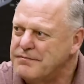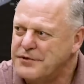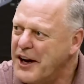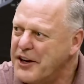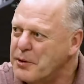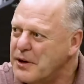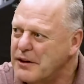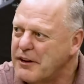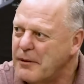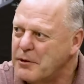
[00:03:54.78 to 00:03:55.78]
January,
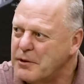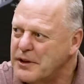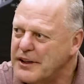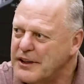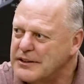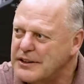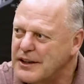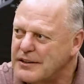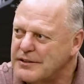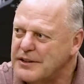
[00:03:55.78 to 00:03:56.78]
February. He's
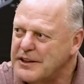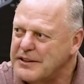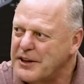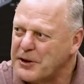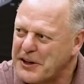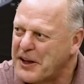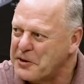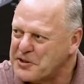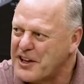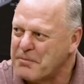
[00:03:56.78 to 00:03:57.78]
uh, he took
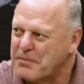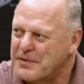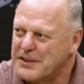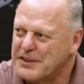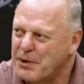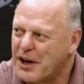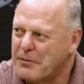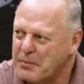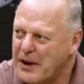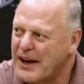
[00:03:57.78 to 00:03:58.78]
another step. He's
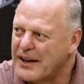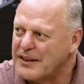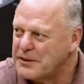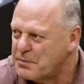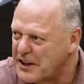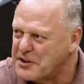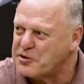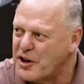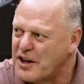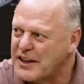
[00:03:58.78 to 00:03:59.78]
become a man. He's played a
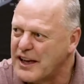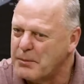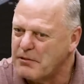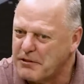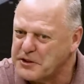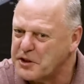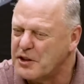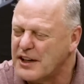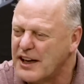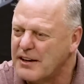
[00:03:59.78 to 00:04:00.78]
strong game, a
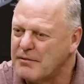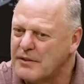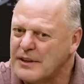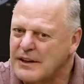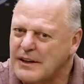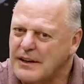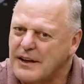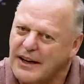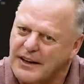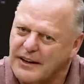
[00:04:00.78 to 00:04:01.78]
physical game
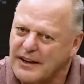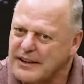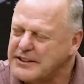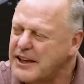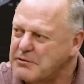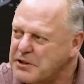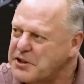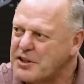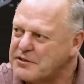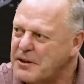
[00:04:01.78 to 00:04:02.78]
and uh, he's getting
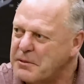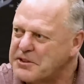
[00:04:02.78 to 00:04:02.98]
results from